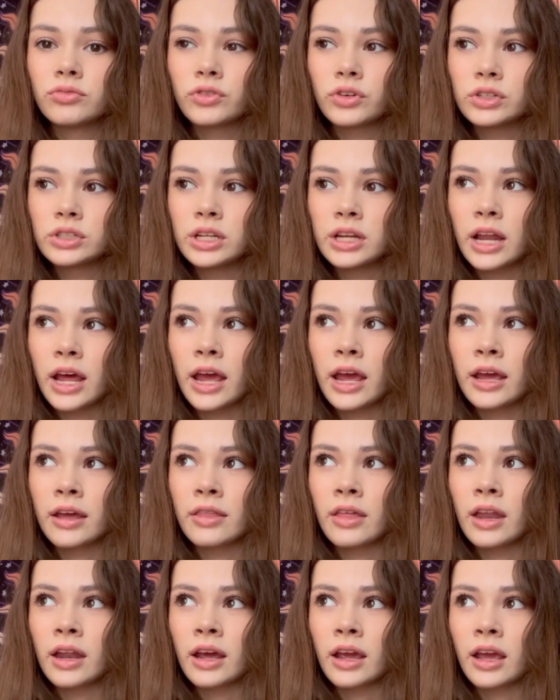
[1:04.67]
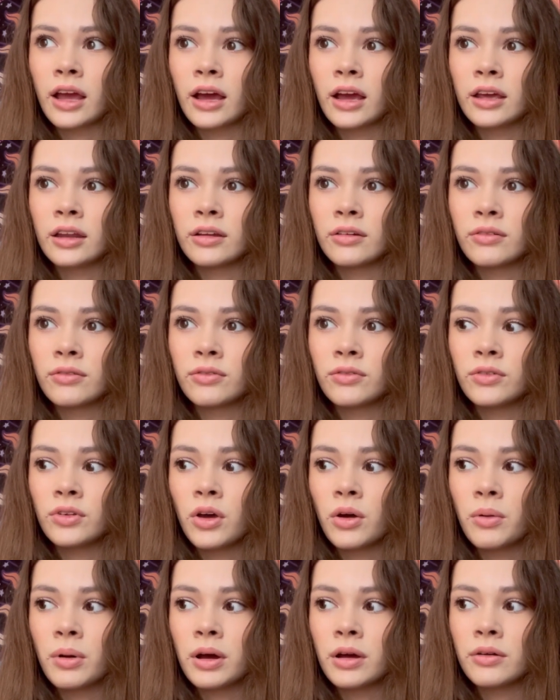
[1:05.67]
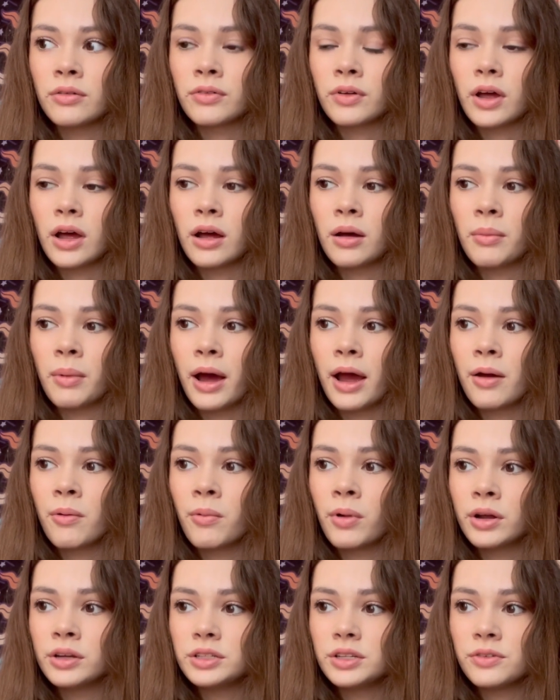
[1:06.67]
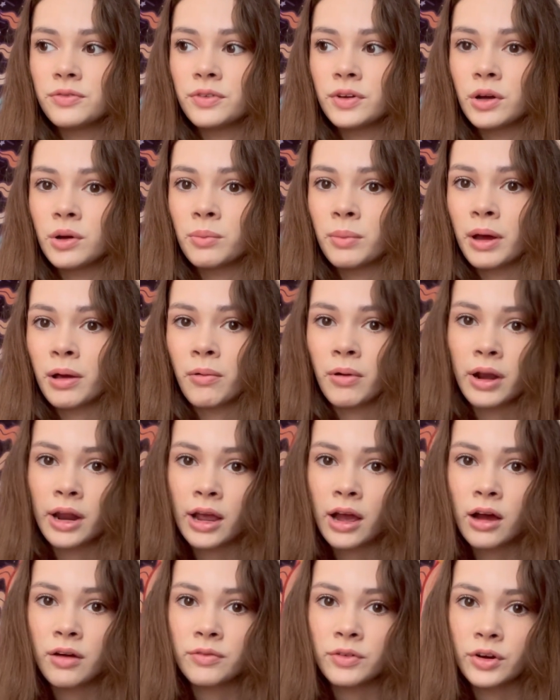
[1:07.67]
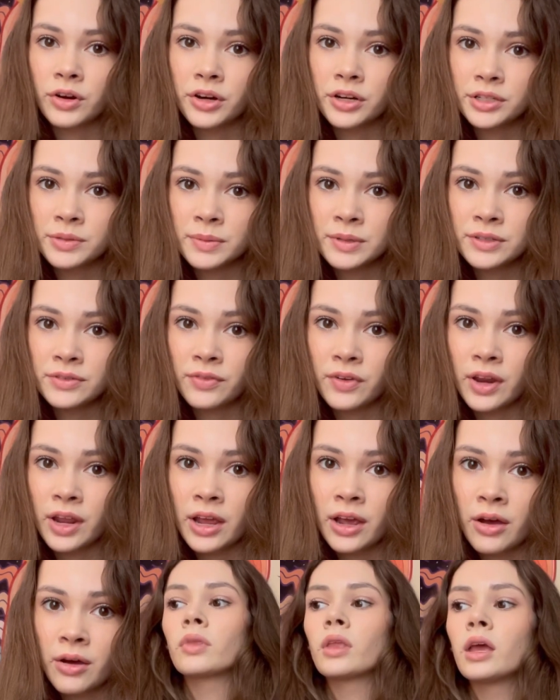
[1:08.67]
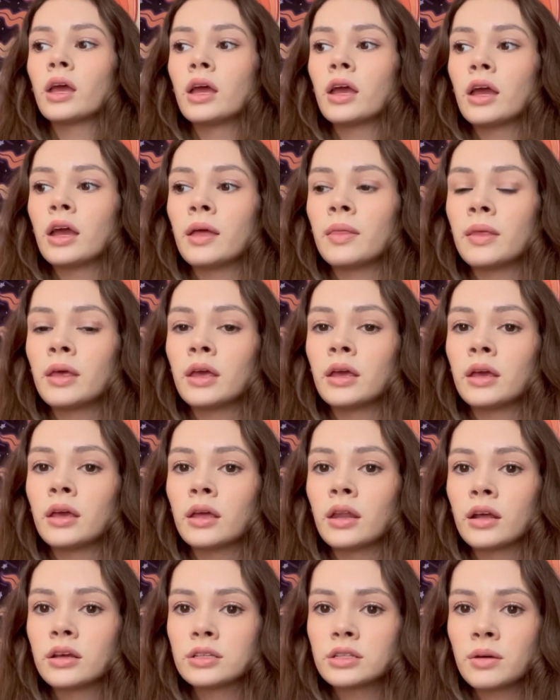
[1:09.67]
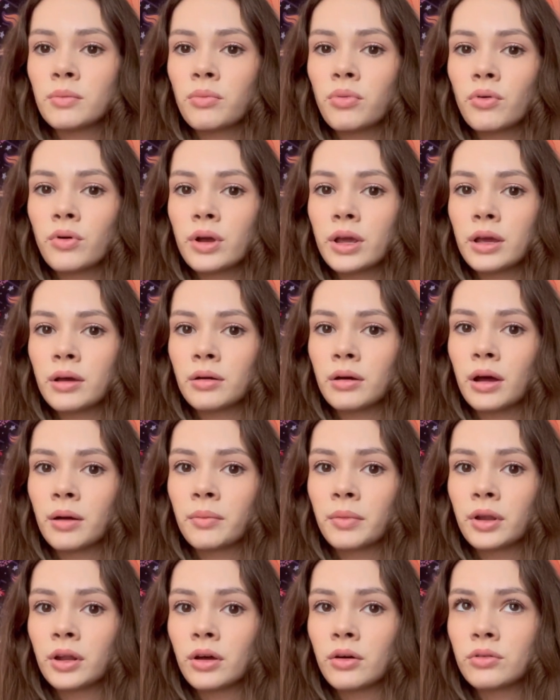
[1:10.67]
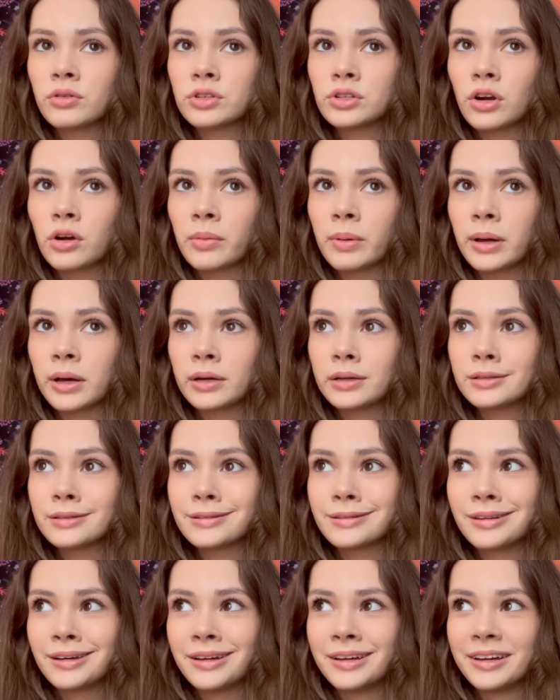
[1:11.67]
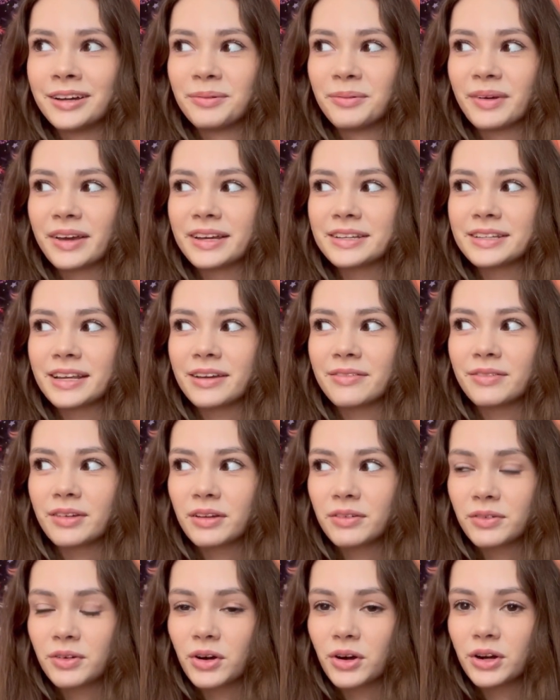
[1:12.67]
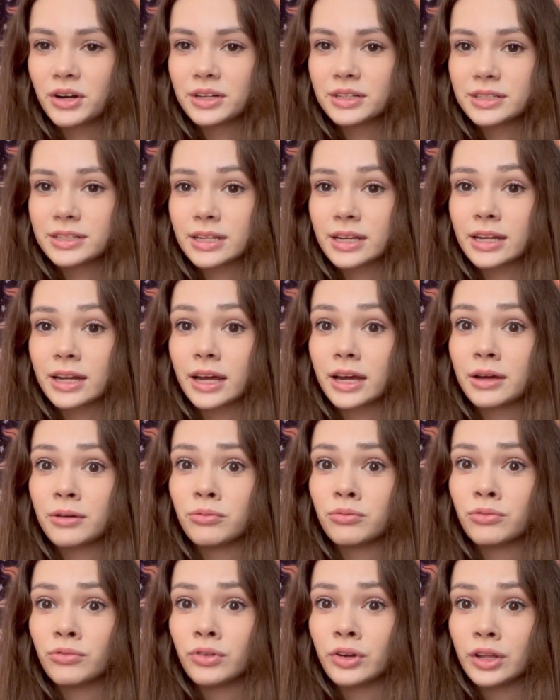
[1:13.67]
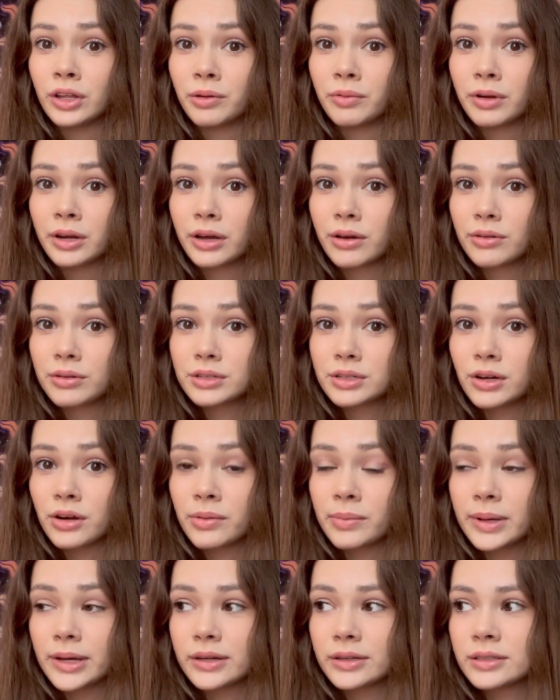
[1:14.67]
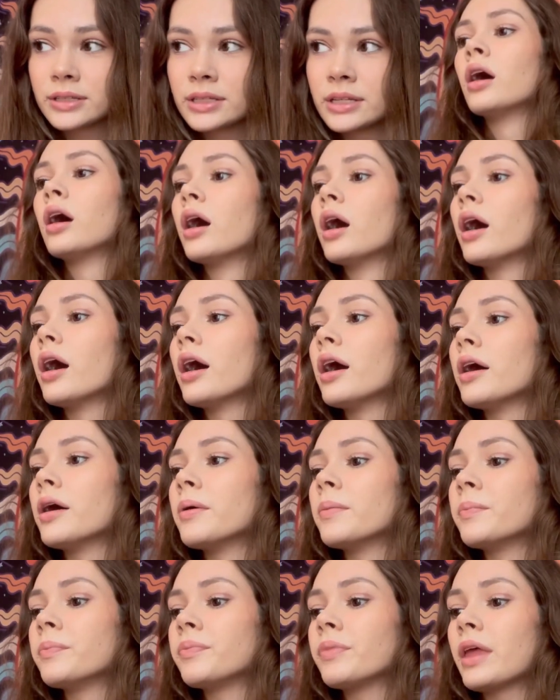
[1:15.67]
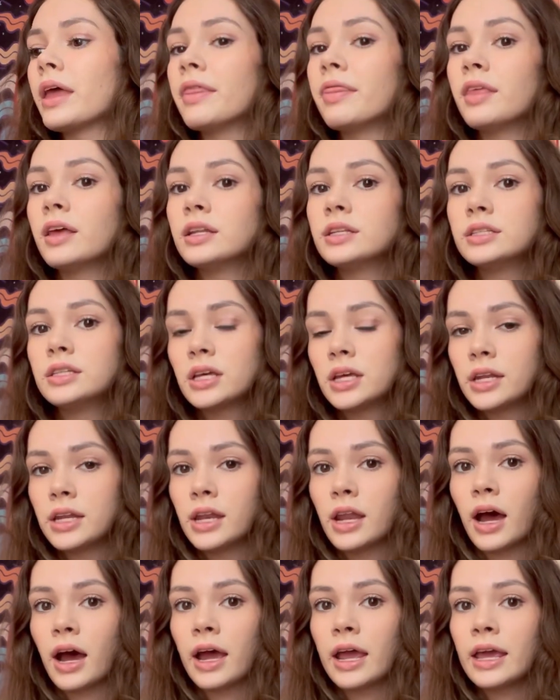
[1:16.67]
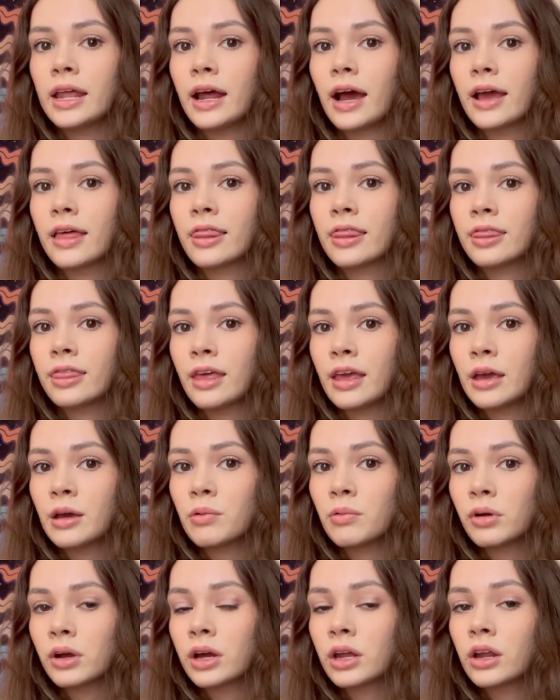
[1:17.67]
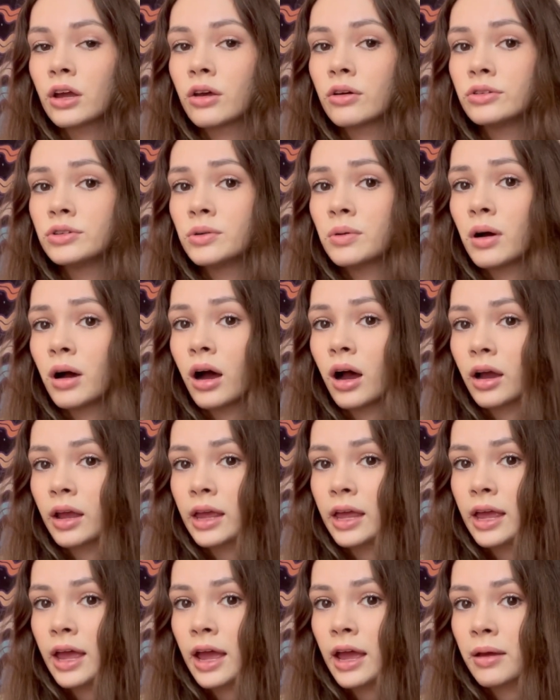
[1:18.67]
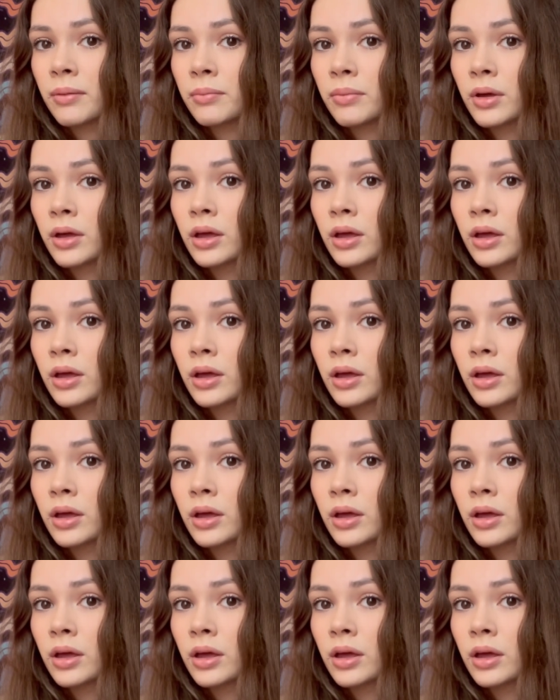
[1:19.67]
for today that I kind of know of. Um, I want to film my what I got for Christmas video. And then at some point, I'm going to go to Starbucks because I have gift cards and I really want to go to Starbucks. Um, and then tonight, I think we're going to go to a hockey game.